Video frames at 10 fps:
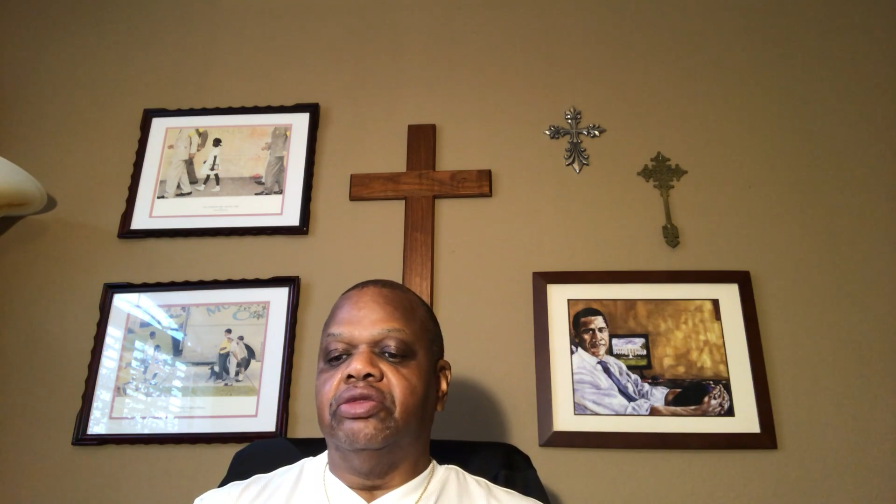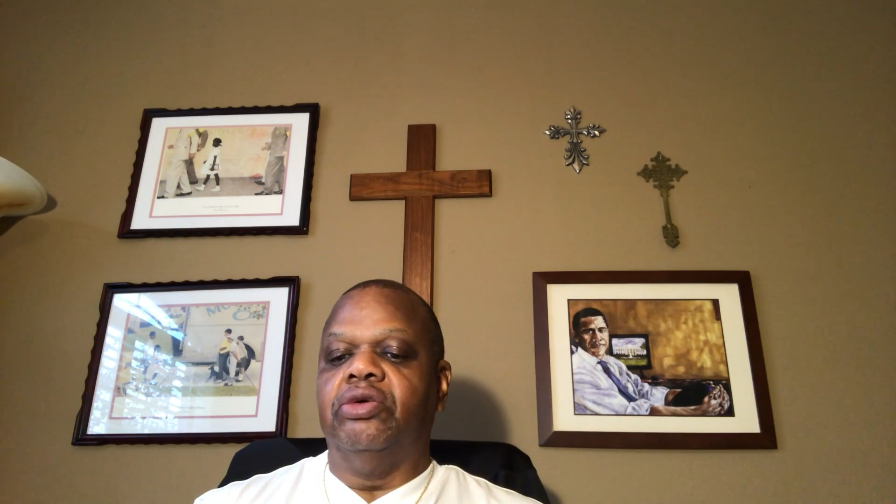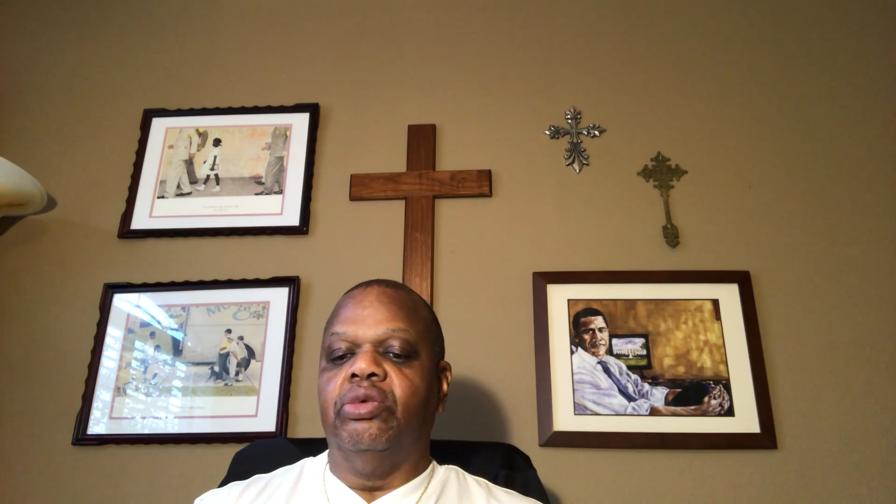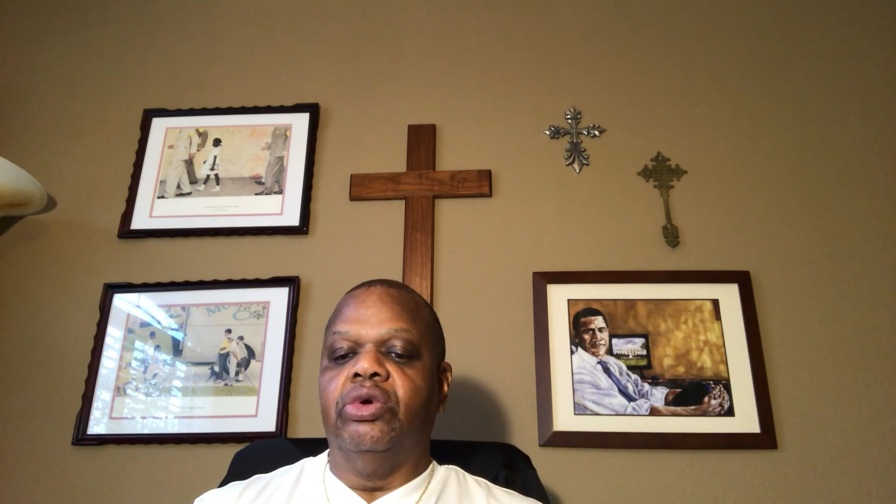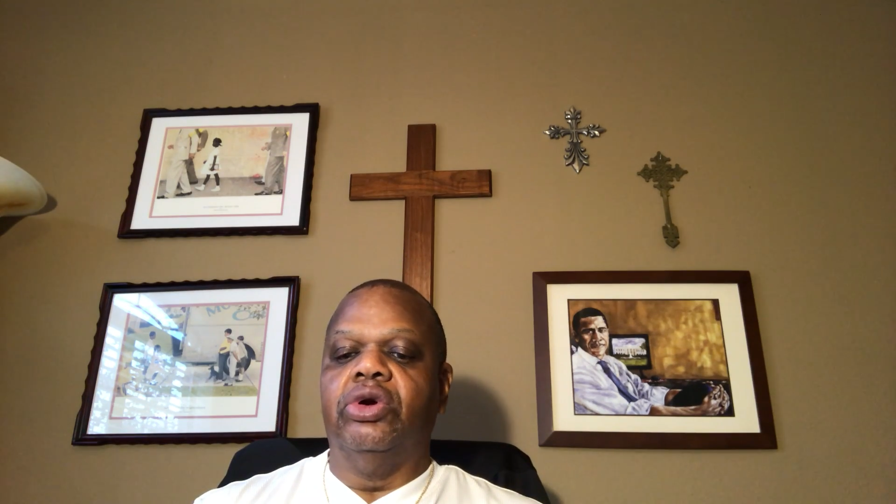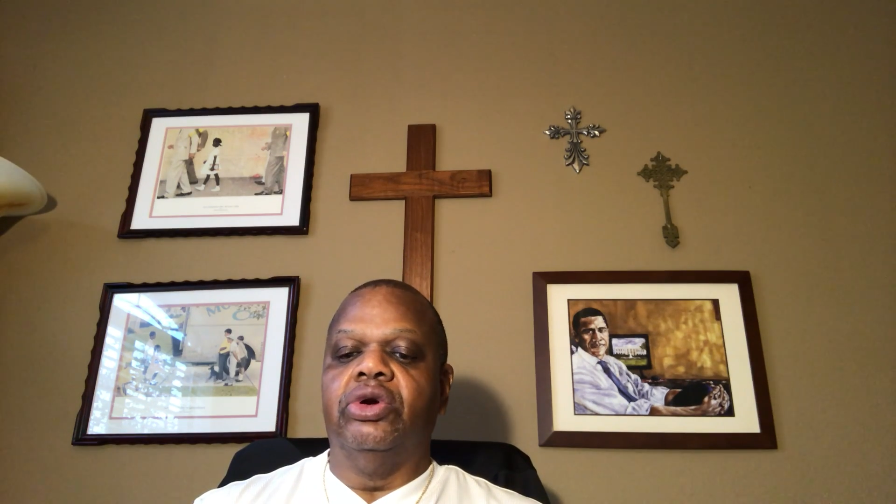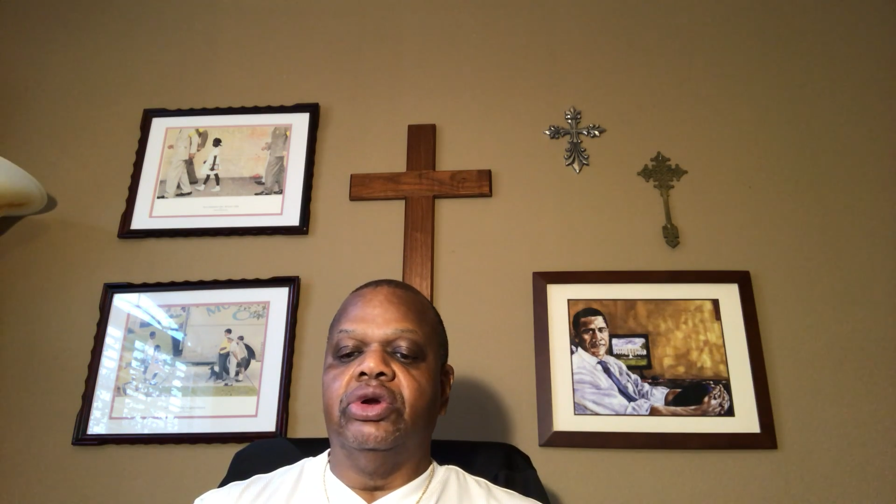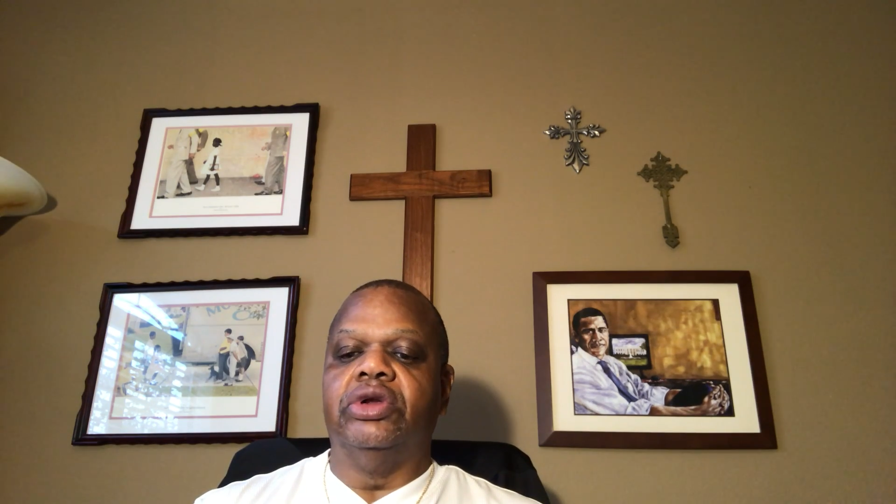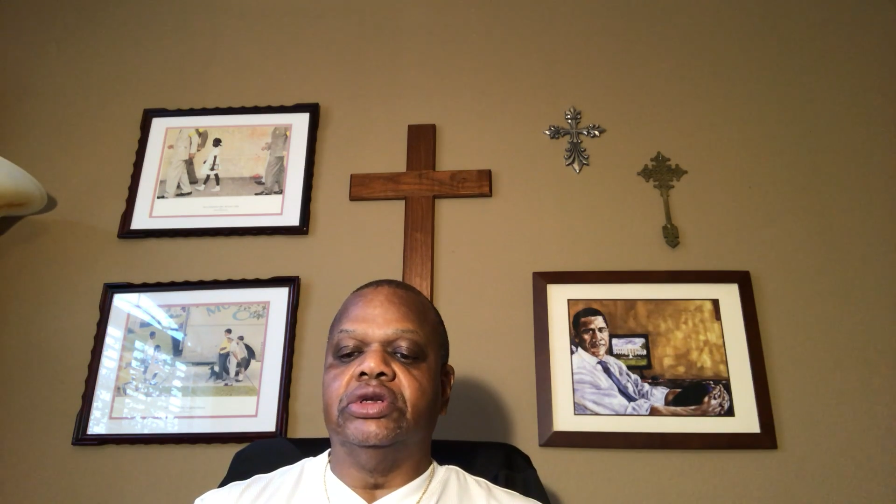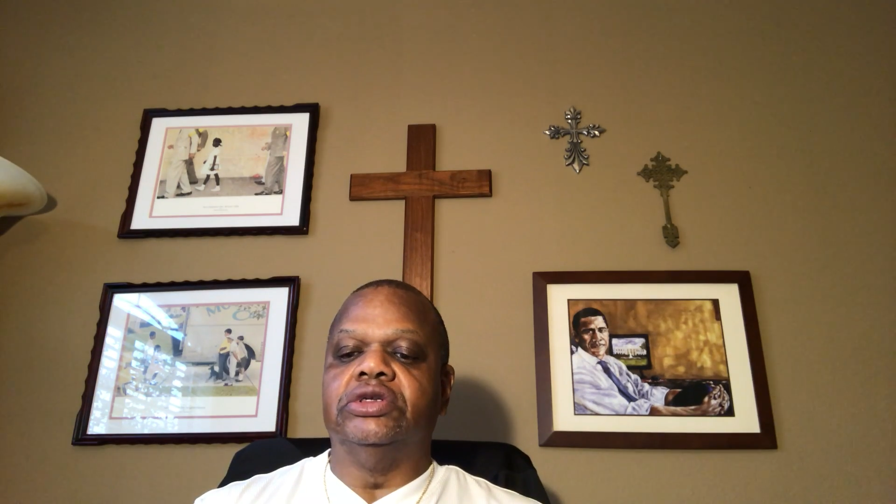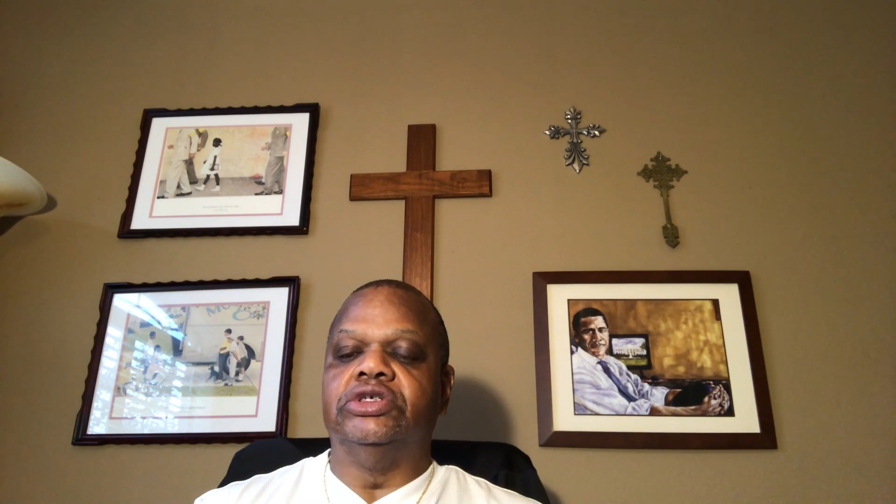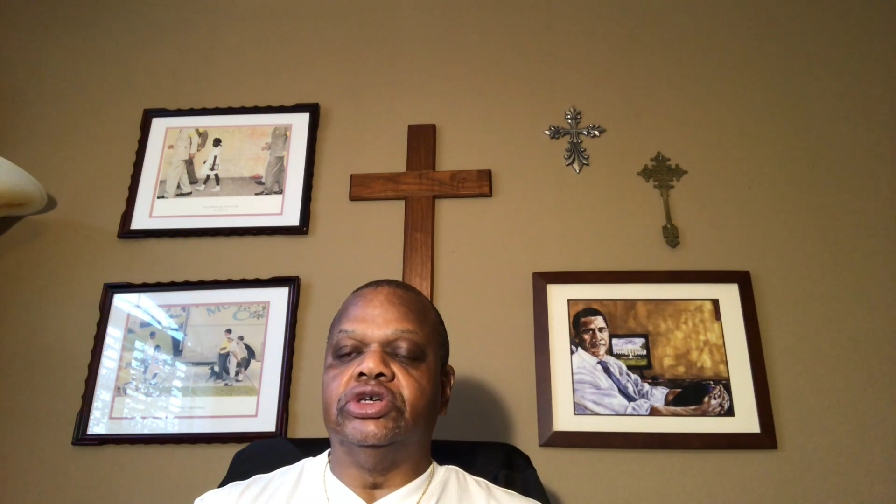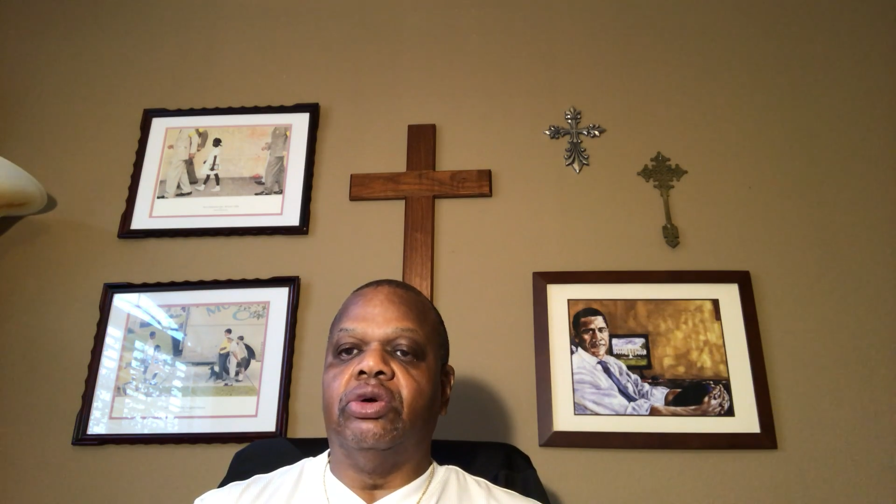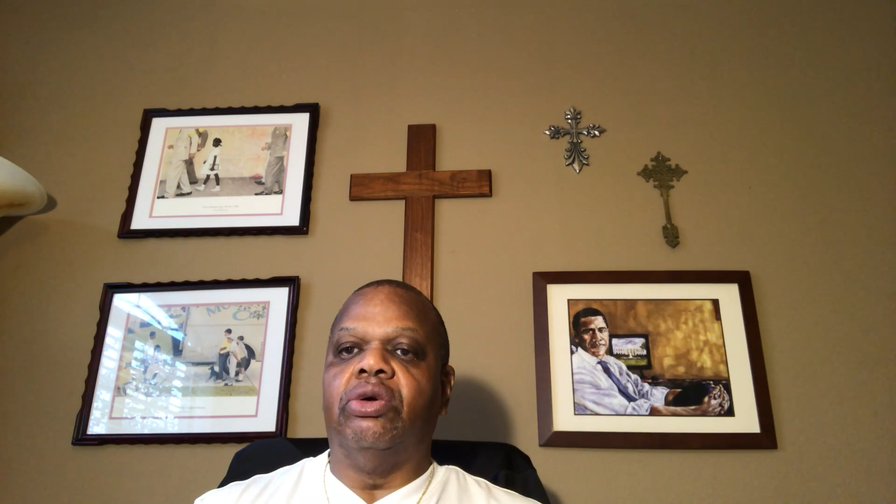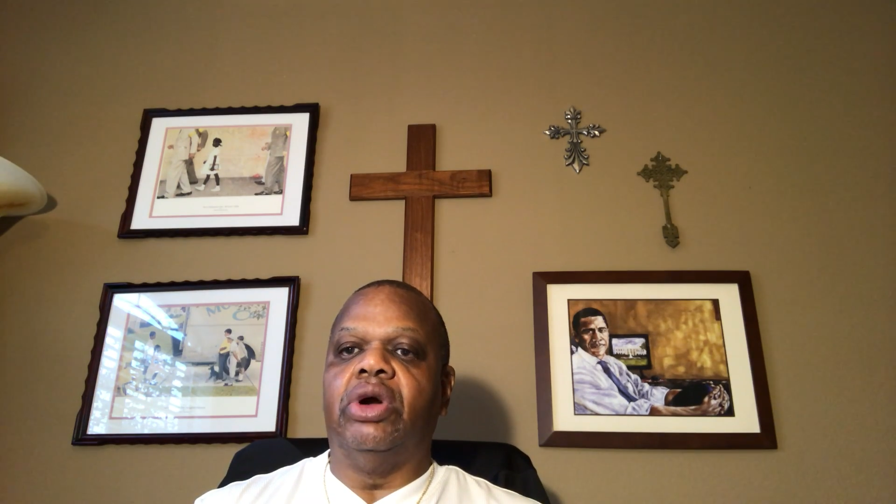the word
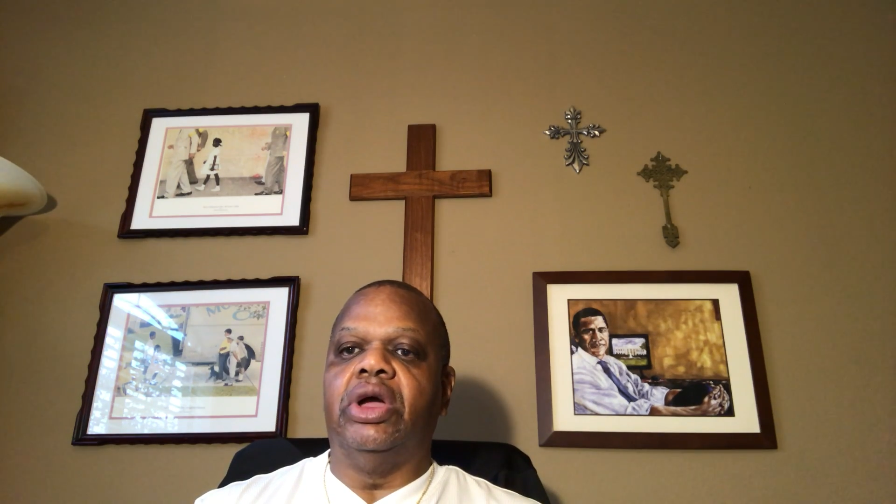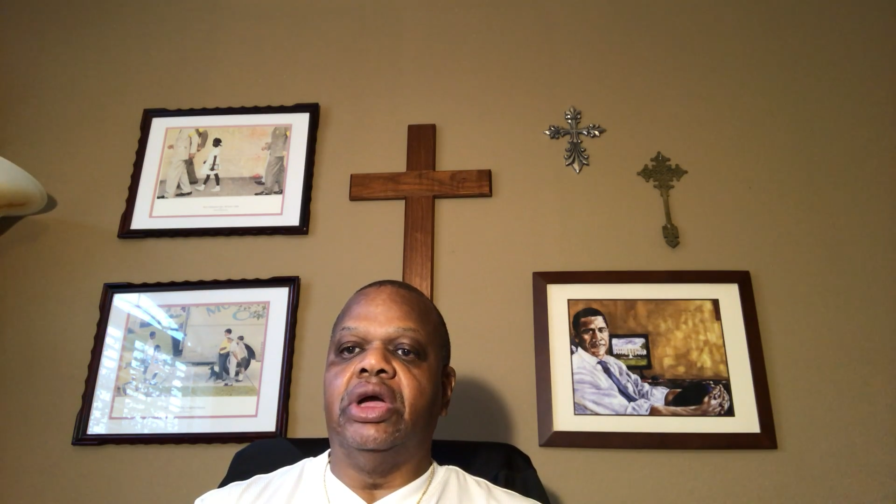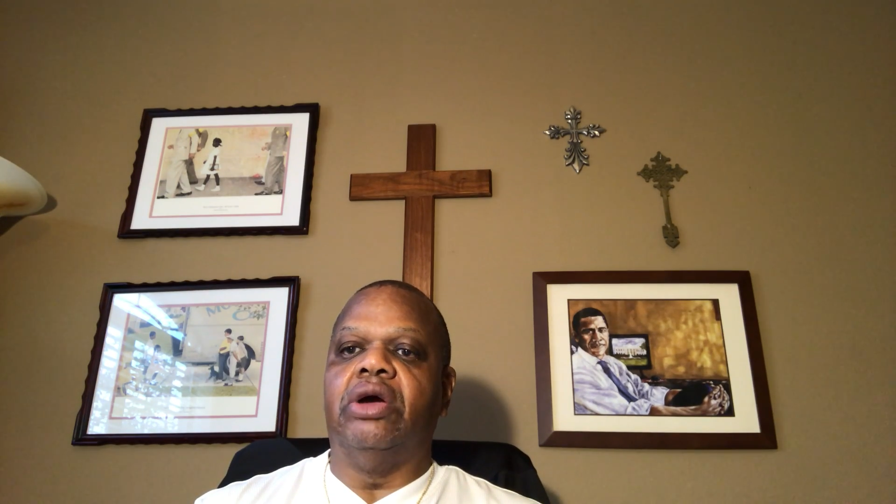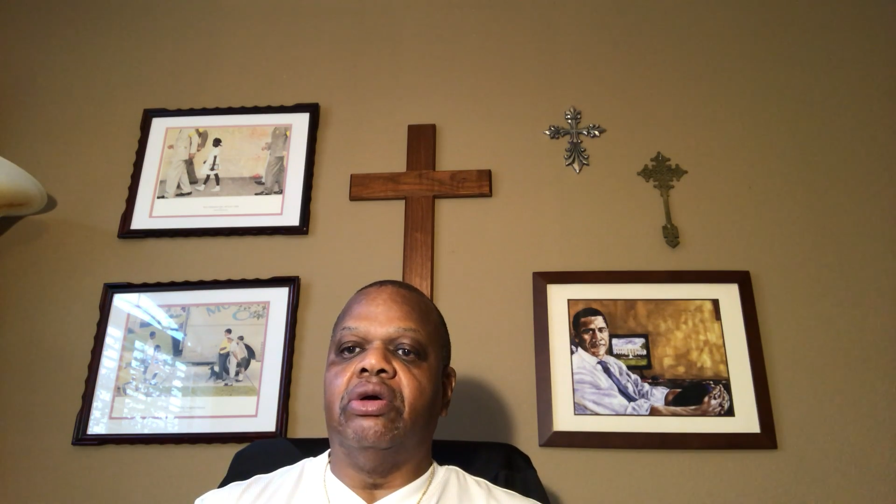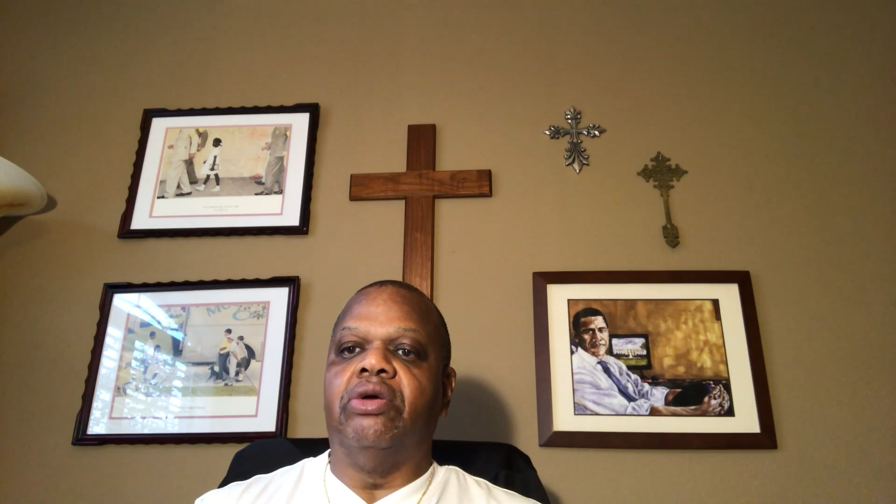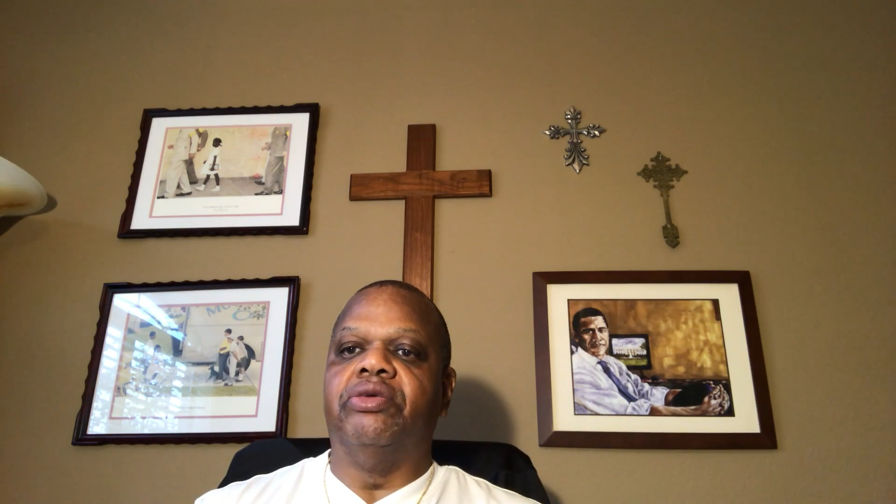joy or